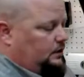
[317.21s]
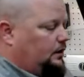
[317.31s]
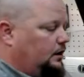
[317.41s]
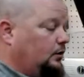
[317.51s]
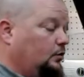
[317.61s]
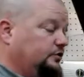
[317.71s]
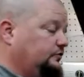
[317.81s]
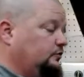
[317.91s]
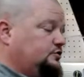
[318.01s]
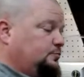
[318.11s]
Or as
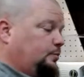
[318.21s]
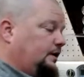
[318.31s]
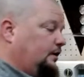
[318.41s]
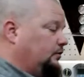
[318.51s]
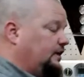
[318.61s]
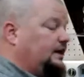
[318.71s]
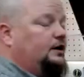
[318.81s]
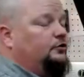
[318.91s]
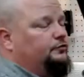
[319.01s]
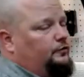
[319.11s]
soon as you put air on it, it
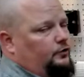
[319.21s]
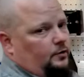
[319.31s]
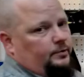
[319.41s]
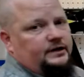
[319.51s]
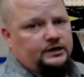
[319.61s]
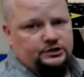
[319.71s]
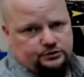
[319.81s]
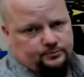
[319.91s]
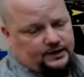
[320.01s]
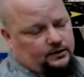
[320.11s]
goes full open and it
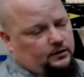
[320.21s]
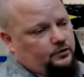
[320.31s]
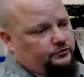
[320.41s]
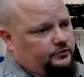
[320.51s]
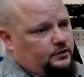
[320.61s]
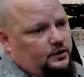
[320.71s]
should be closed.